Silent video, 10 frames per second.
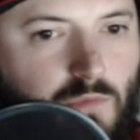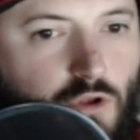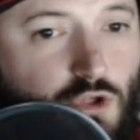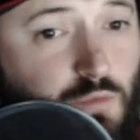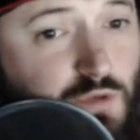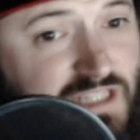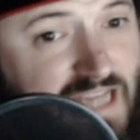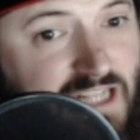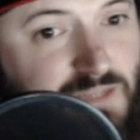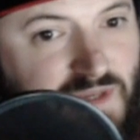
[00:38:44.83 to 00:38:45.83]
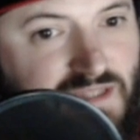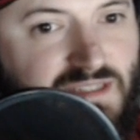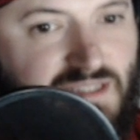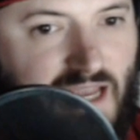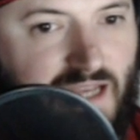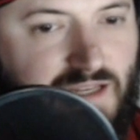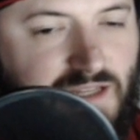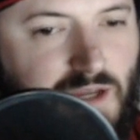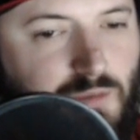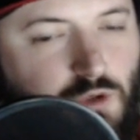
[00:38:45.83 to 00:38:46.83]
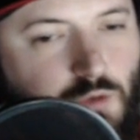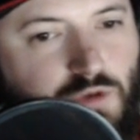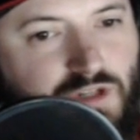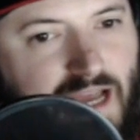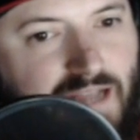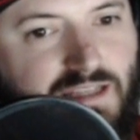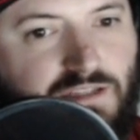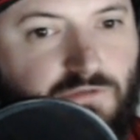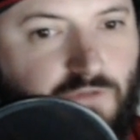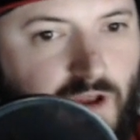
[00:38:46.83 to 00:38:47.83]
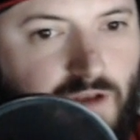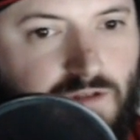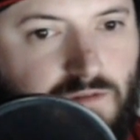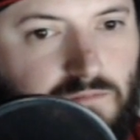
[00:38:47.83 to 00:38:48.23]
to protect Penn State, to protect his friend.